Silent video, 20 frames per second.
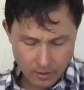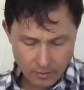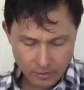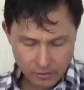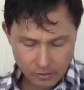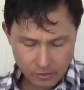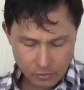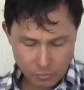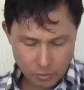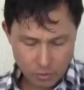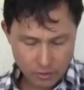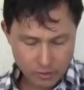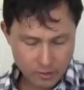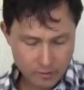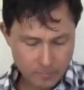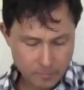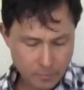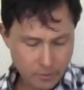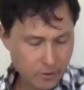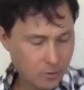This is
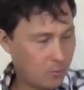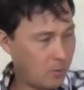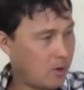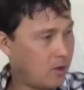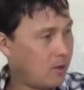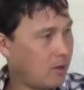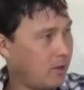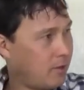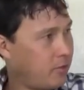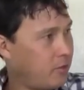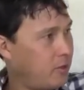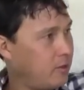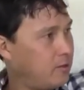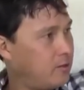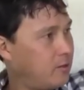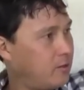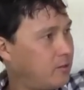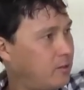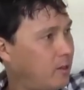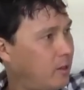working pretty well. I
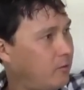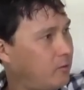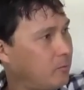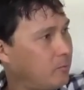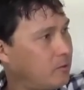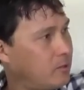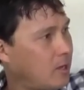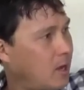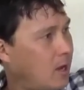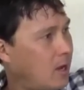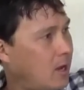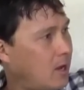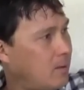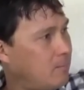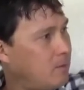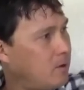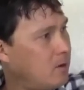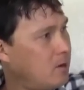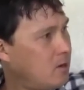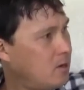think to save some
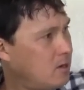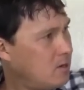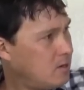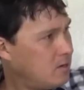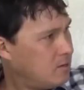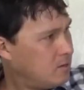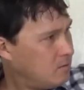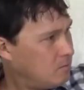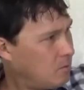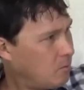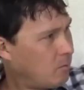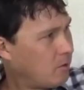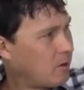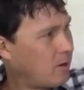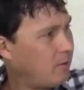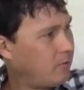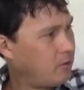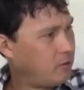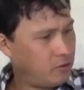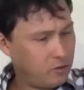time, what we're
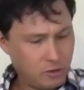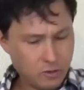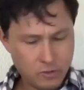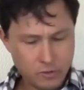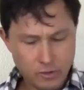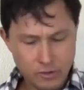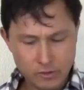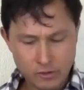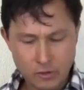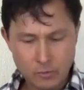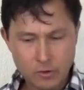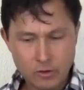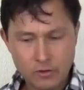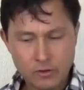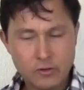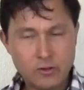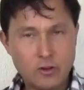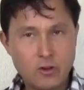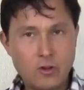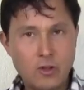gonna have to do is we're
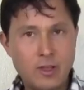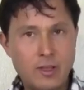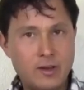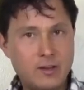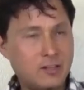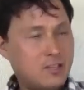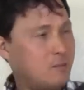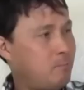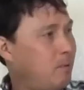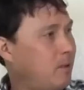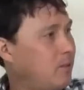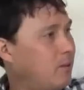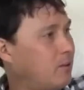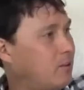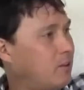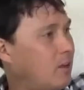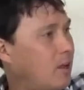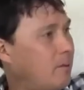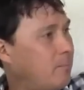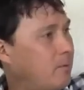just gonna go ahead and speed
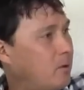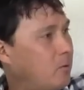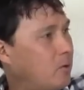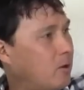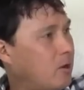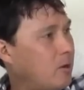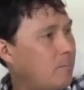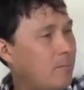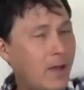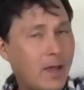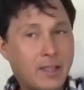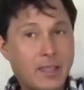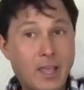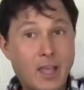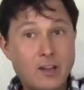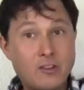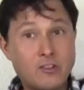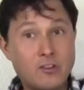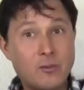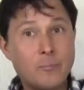this up, and we'll come back
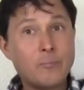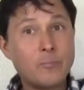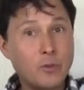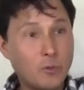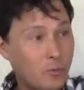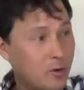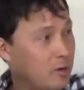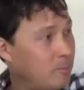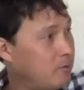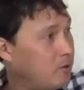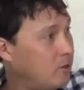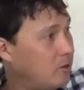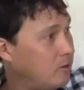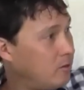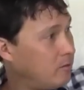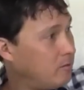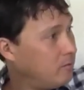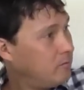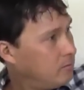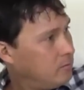at you when I'm done.